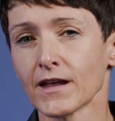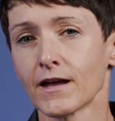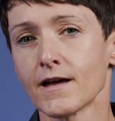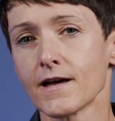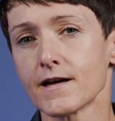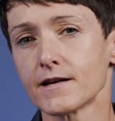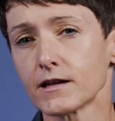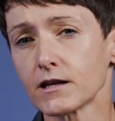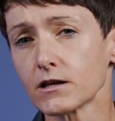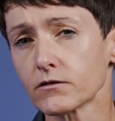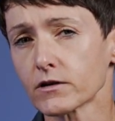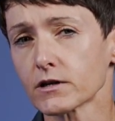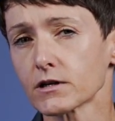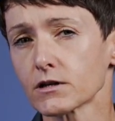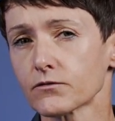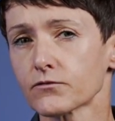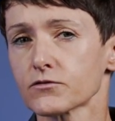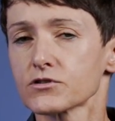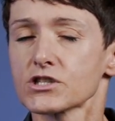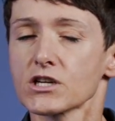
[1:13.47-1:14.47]
And even
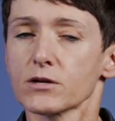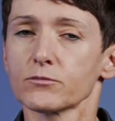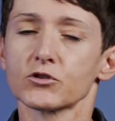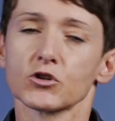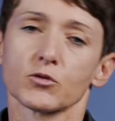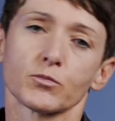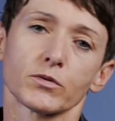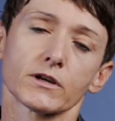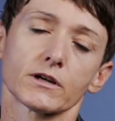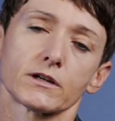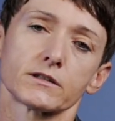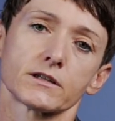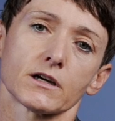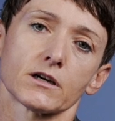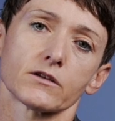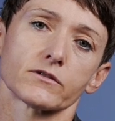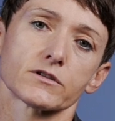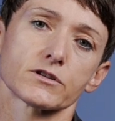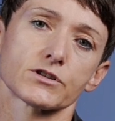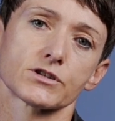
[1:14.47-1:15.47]
if for some tropical
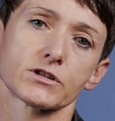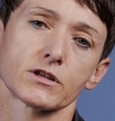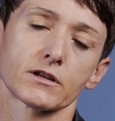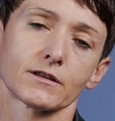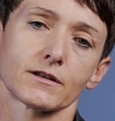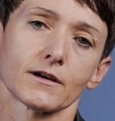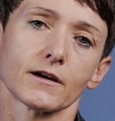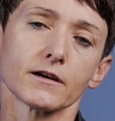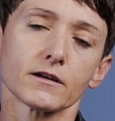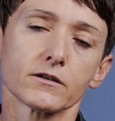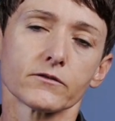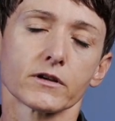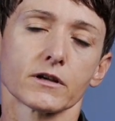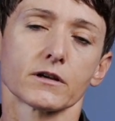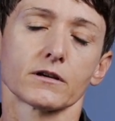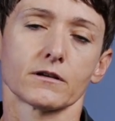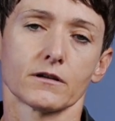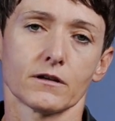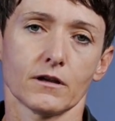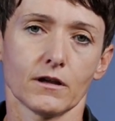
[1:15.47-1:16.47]
divers, the
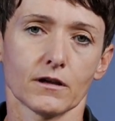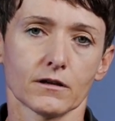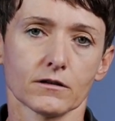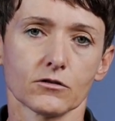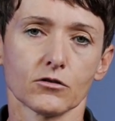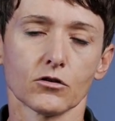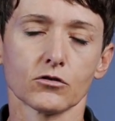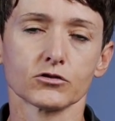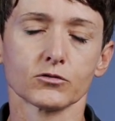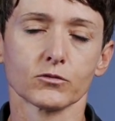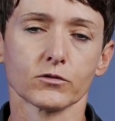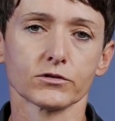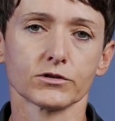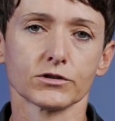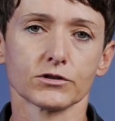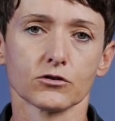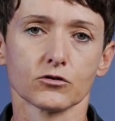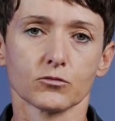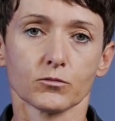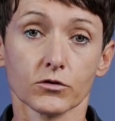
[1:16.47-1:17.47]
diving in cold
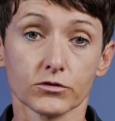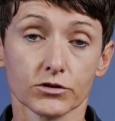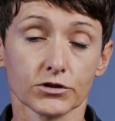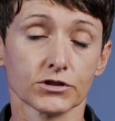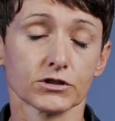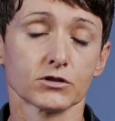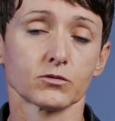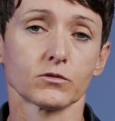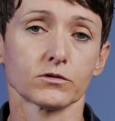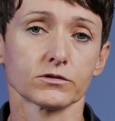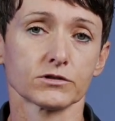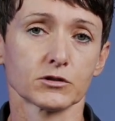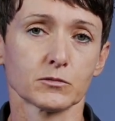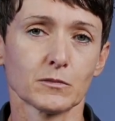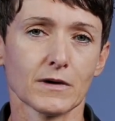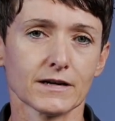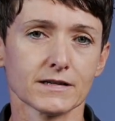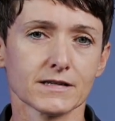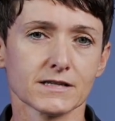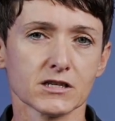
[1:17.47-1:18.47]
water or moderate water
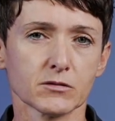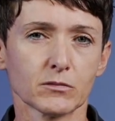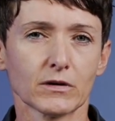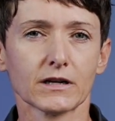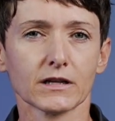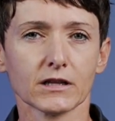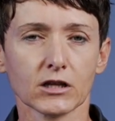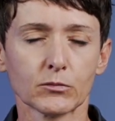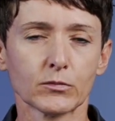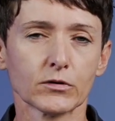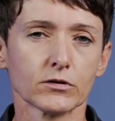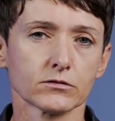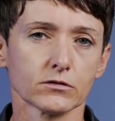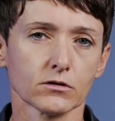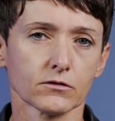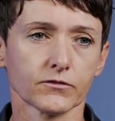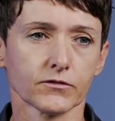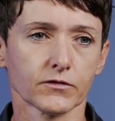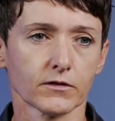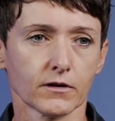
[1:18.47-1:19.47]
might seem a little bit
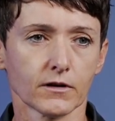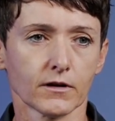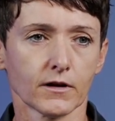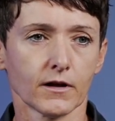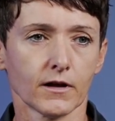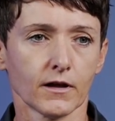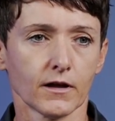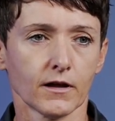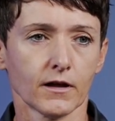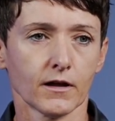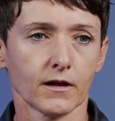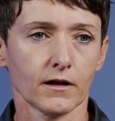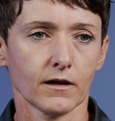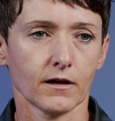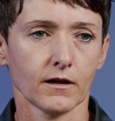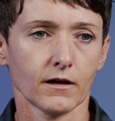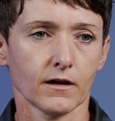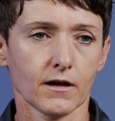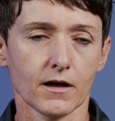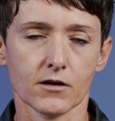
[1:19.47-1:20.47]
of
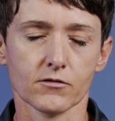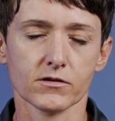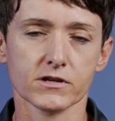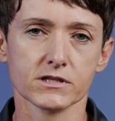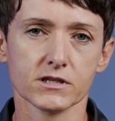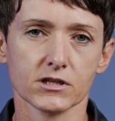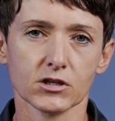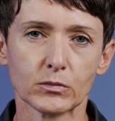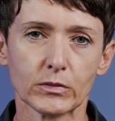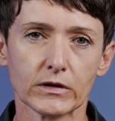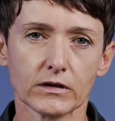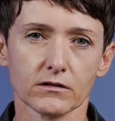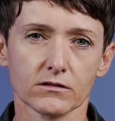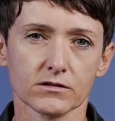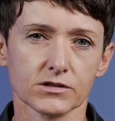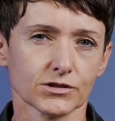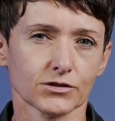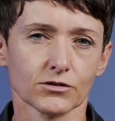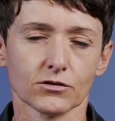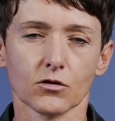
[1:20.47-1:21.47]
heresy
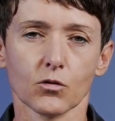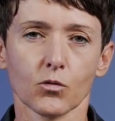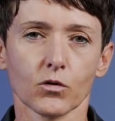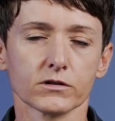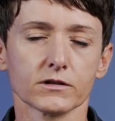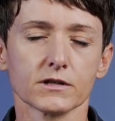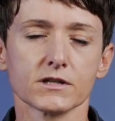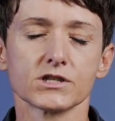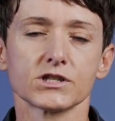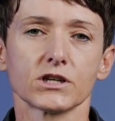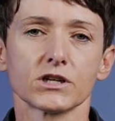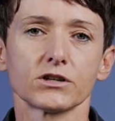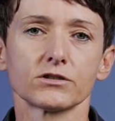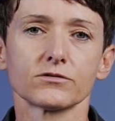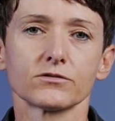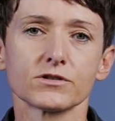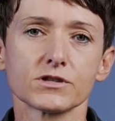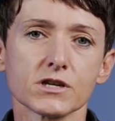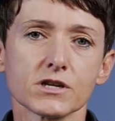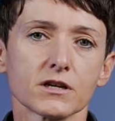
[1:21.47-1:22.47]
because, what is there
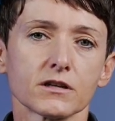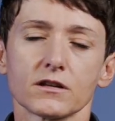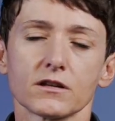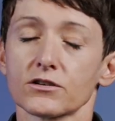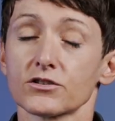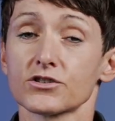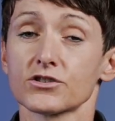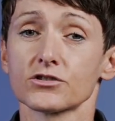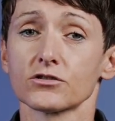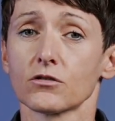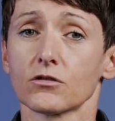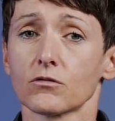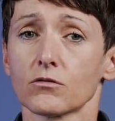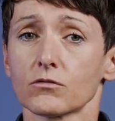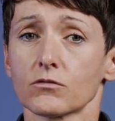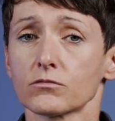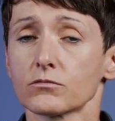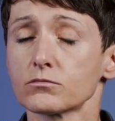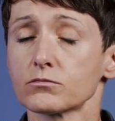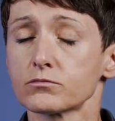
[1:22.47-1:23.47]
to see? There is no
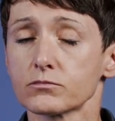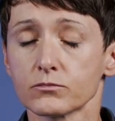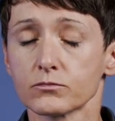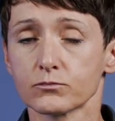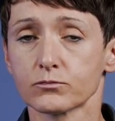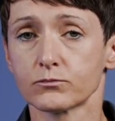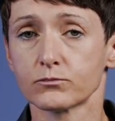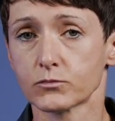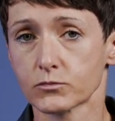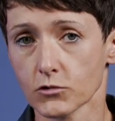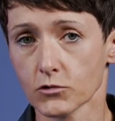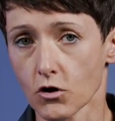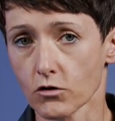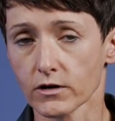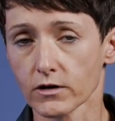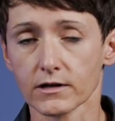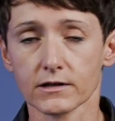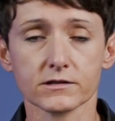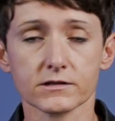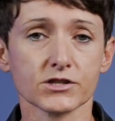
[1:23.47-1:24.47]

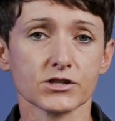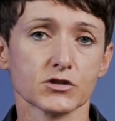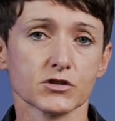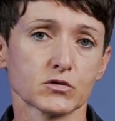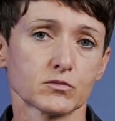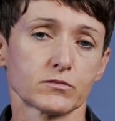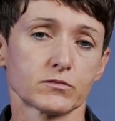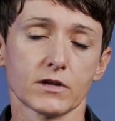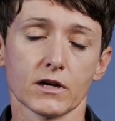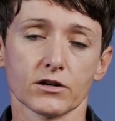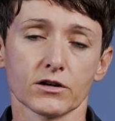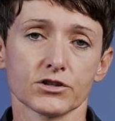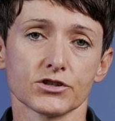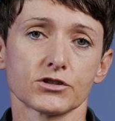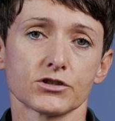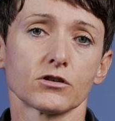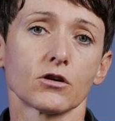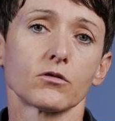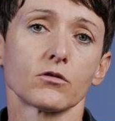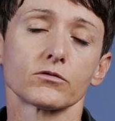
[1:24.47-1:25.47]
corals, there is
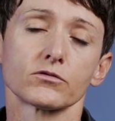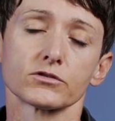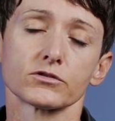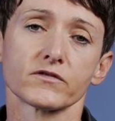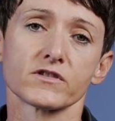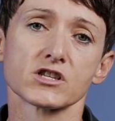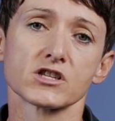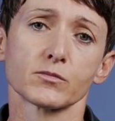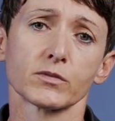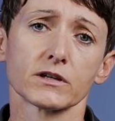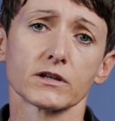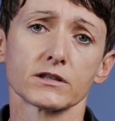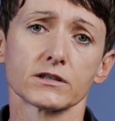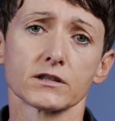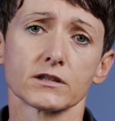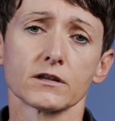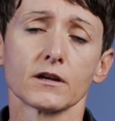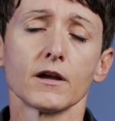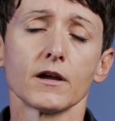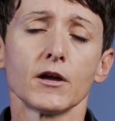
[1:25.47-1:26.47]
no good
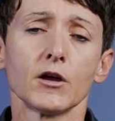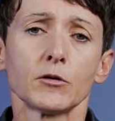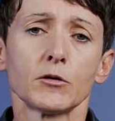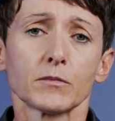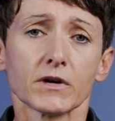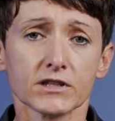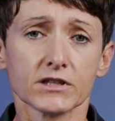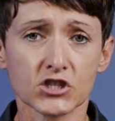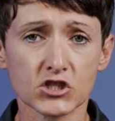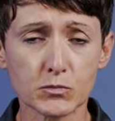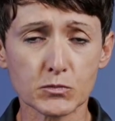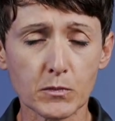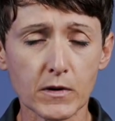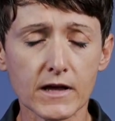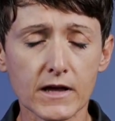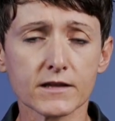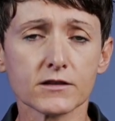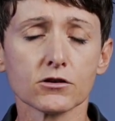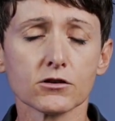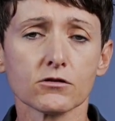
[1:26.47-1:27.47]
visibility, but there's
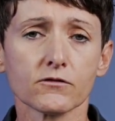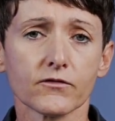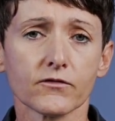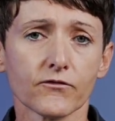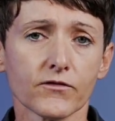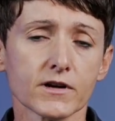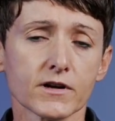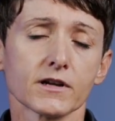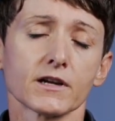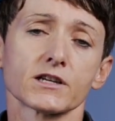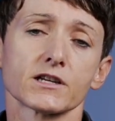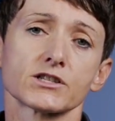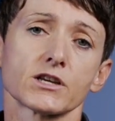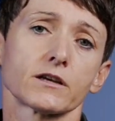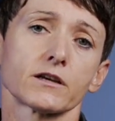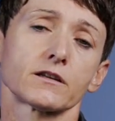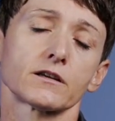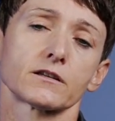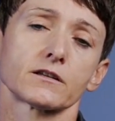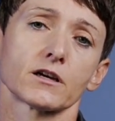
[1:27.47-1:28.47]
plenty of very
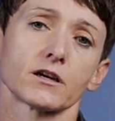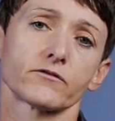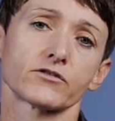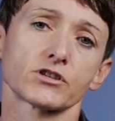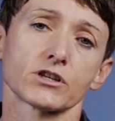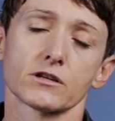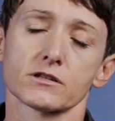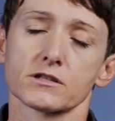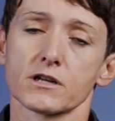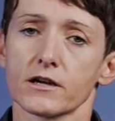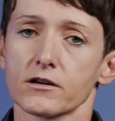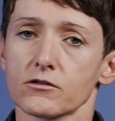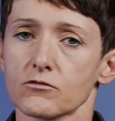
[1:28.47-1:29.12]
exciting dive sites like